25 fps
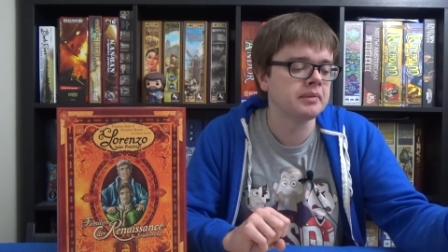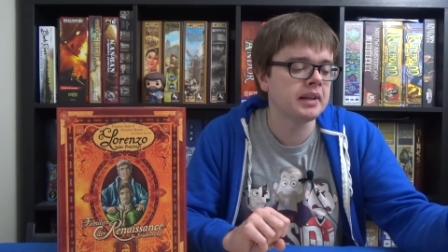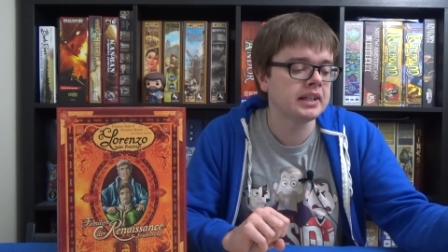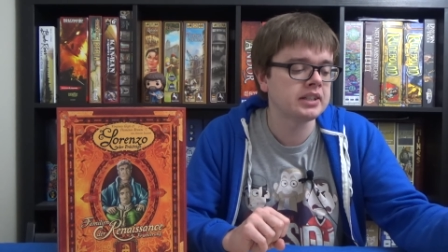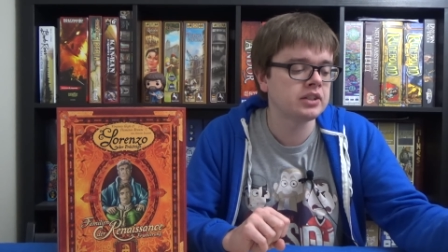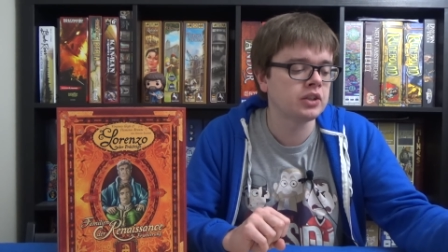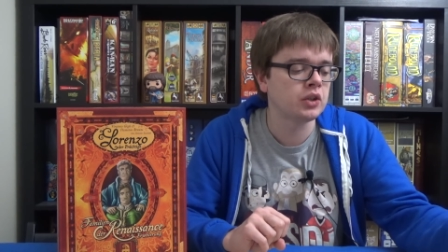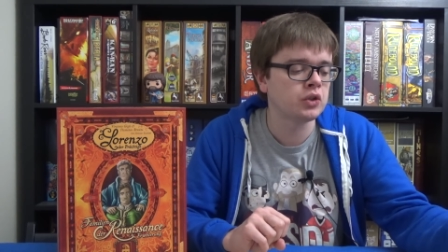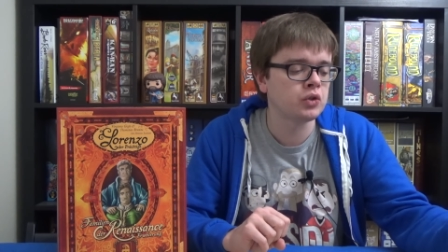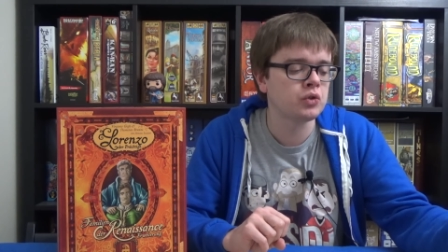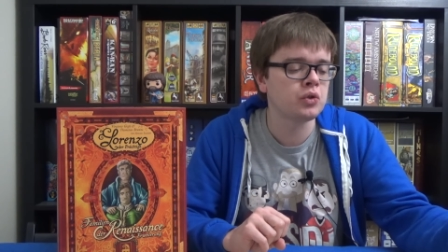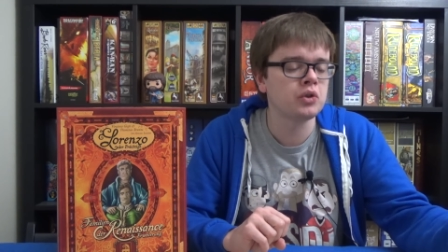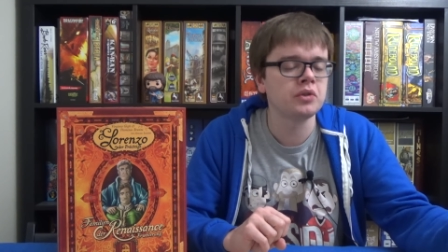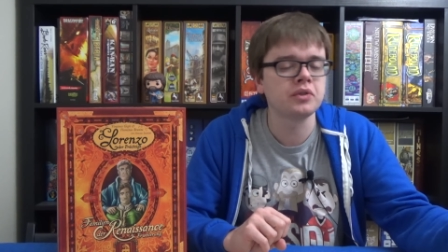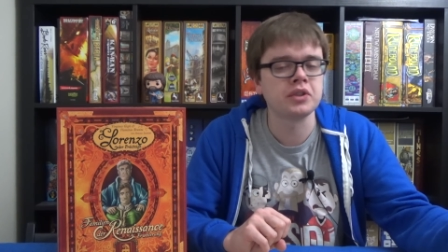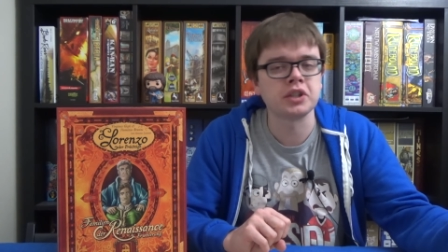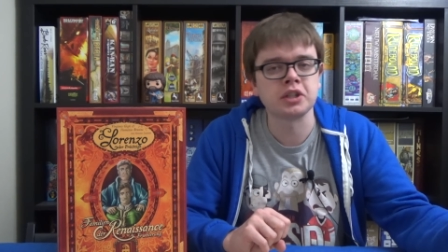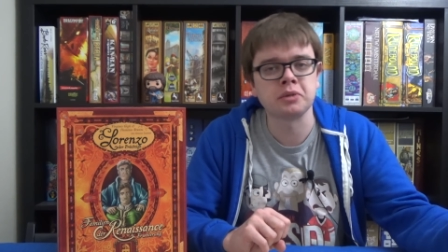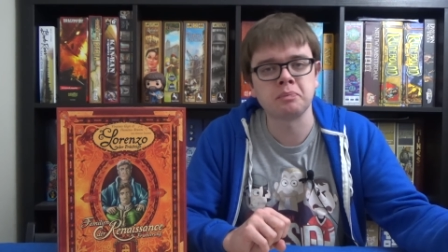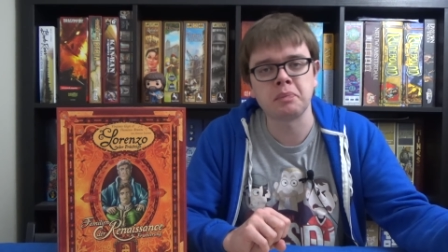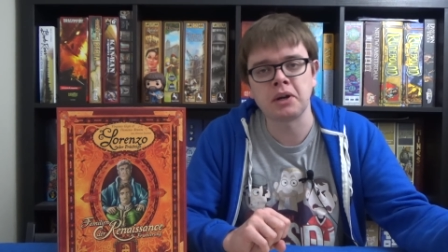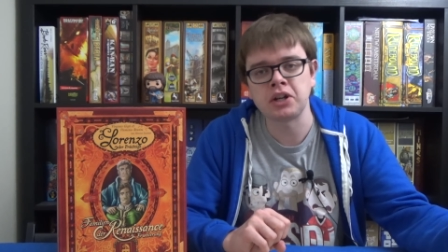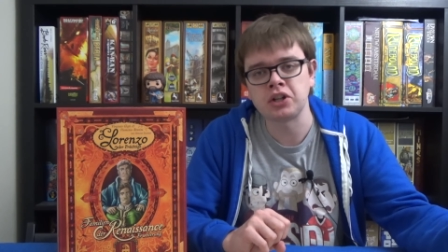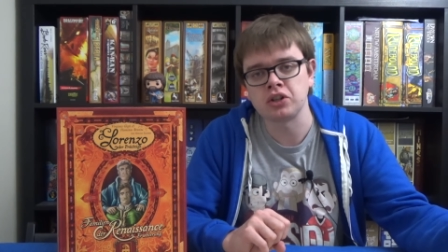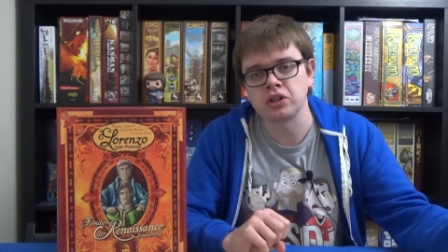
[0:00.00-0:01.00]
That's not true of the
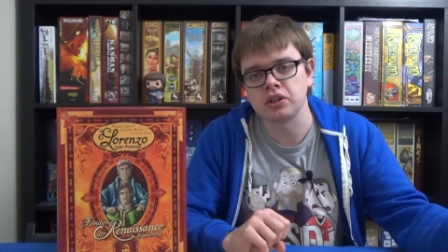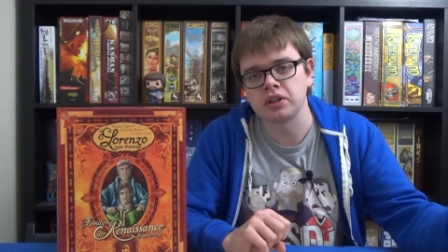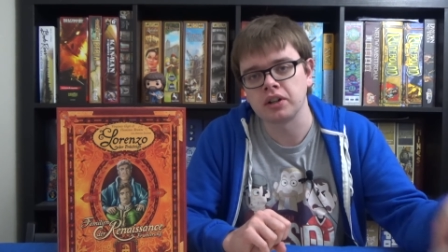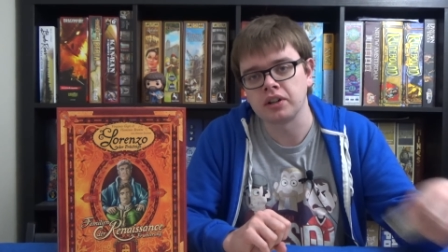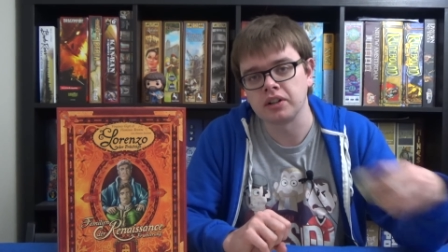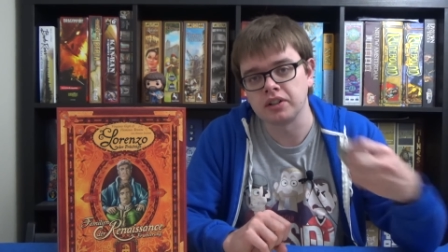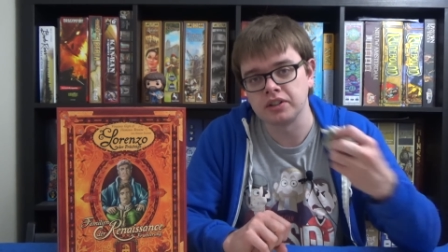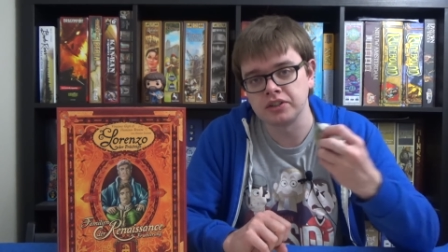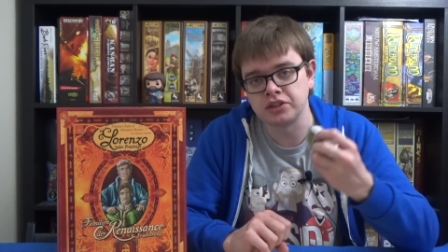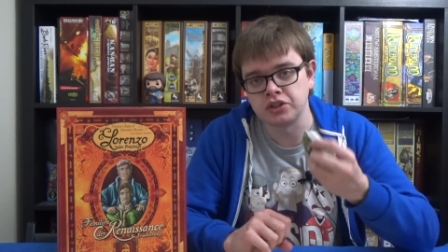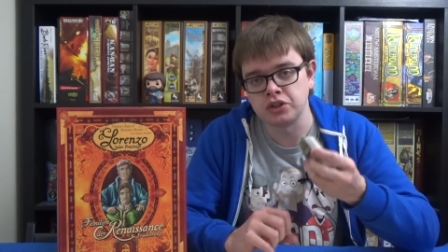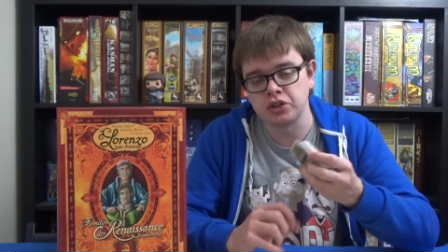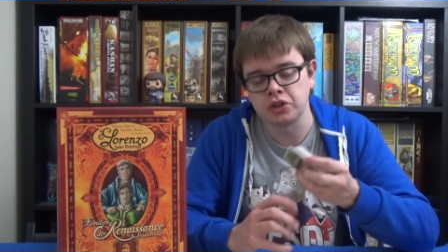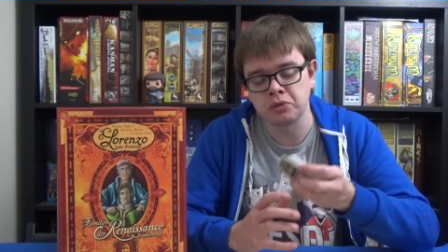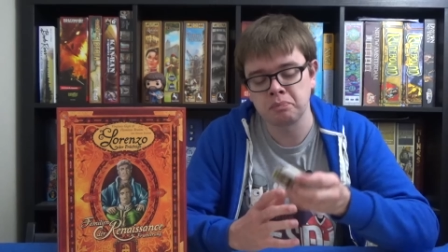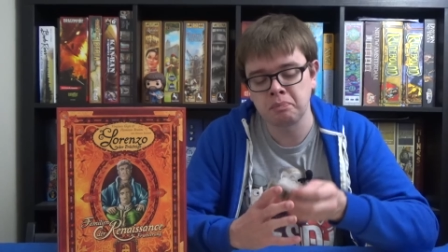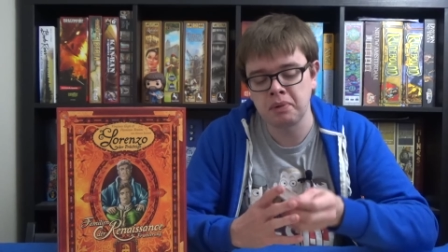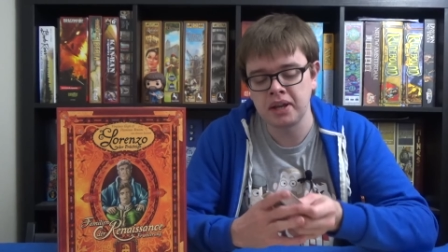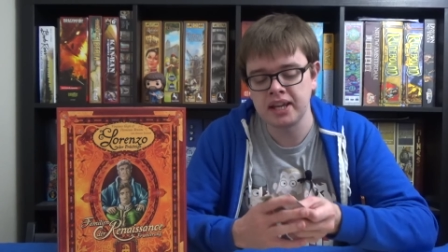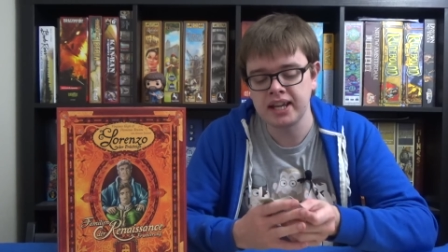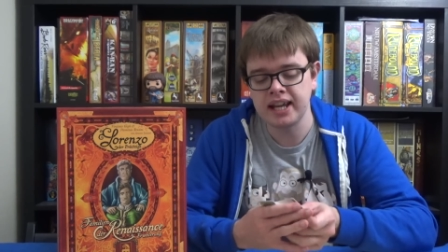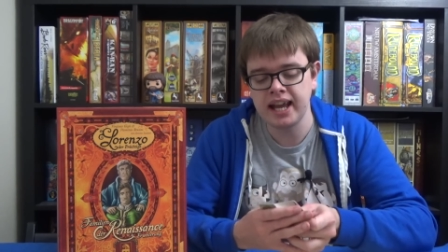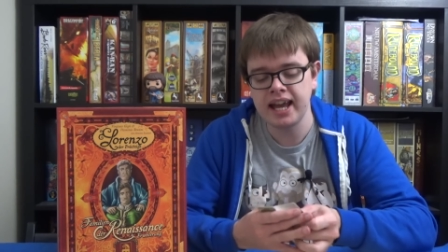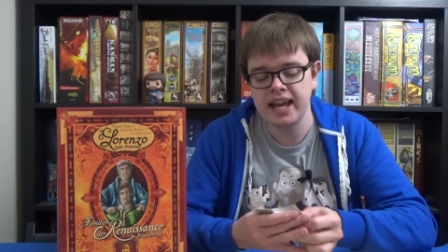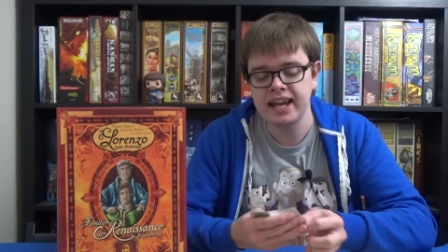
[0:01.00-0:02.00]
special cards. You just pick